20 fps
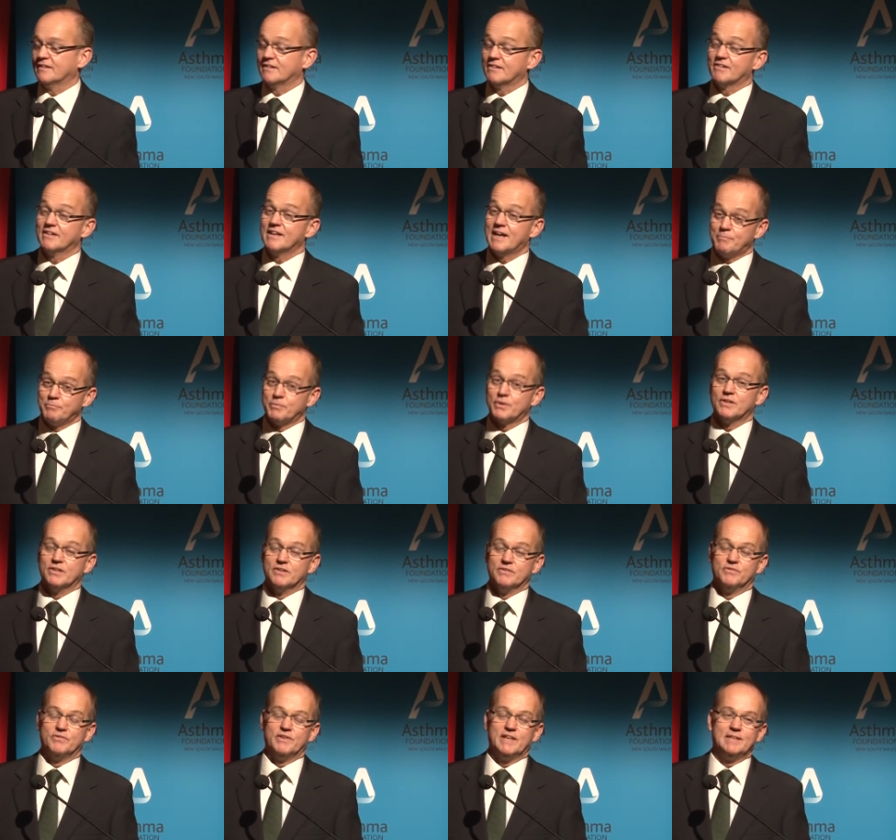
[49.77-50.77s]
And there are a number
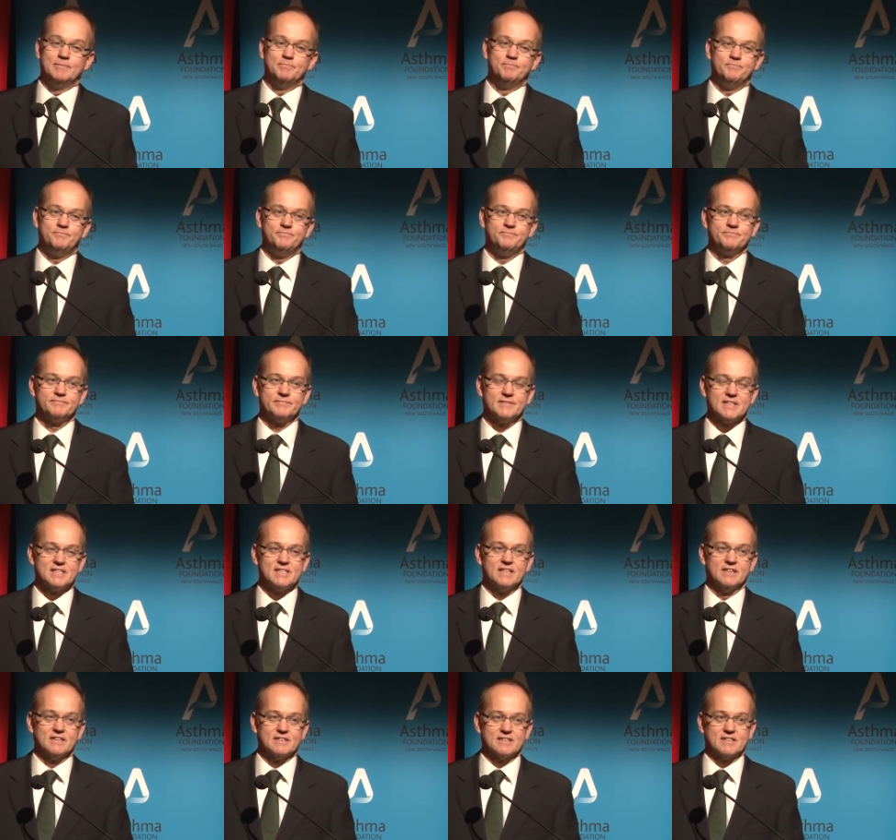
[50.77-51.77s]
of um,
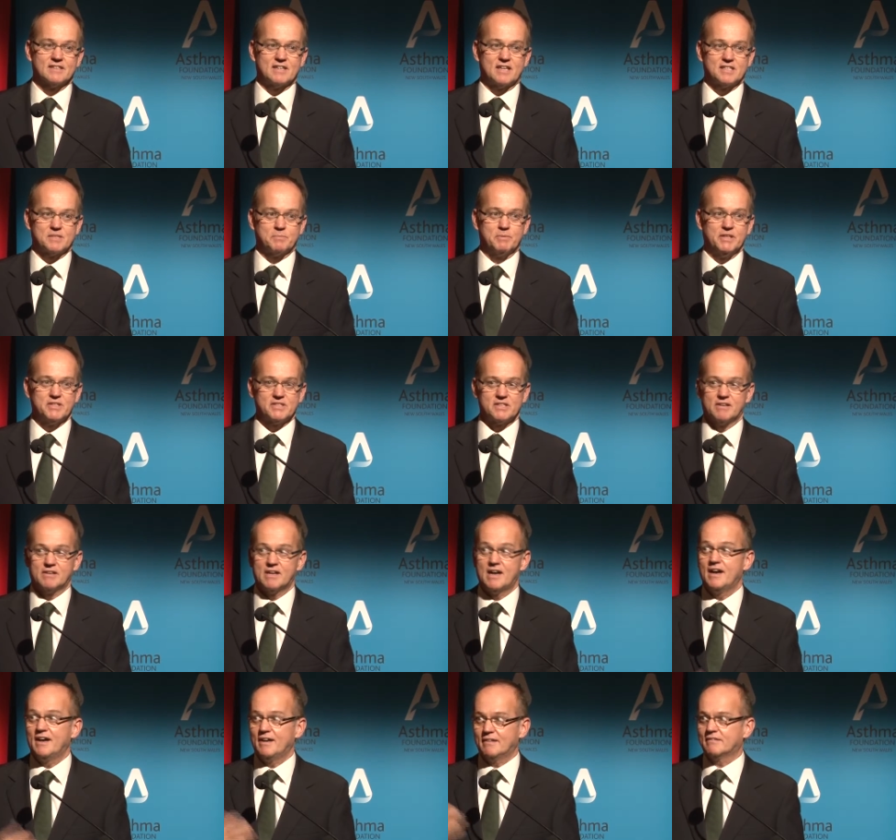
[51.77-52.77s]
singers, as I suppose
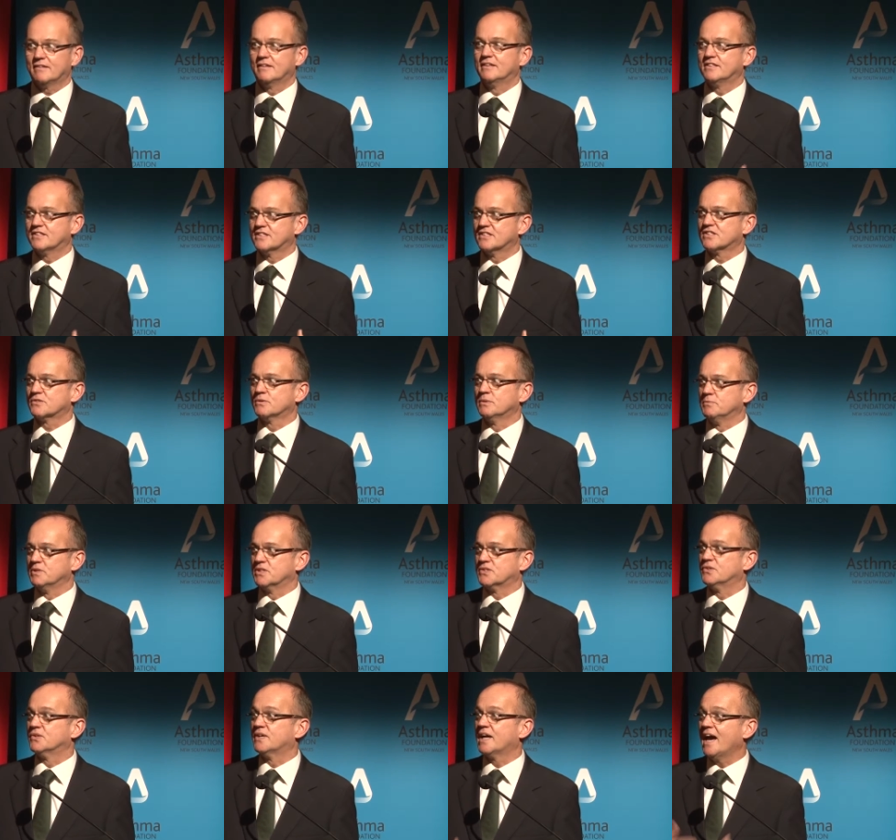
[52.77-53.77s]
there are athletes and
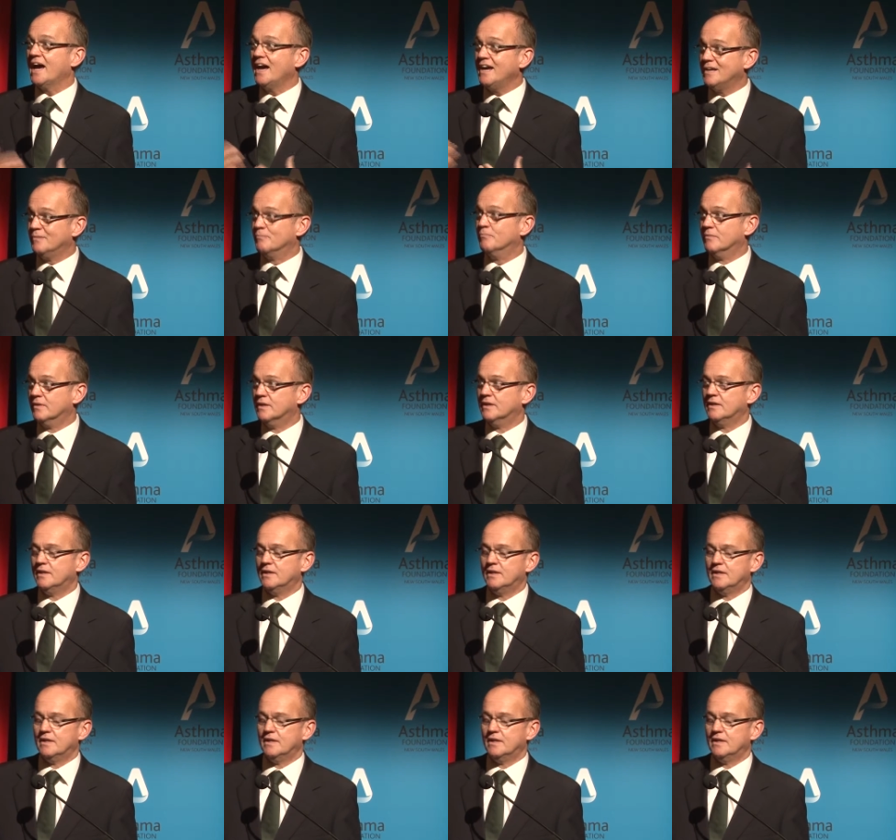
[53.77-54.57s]
swimmers, who came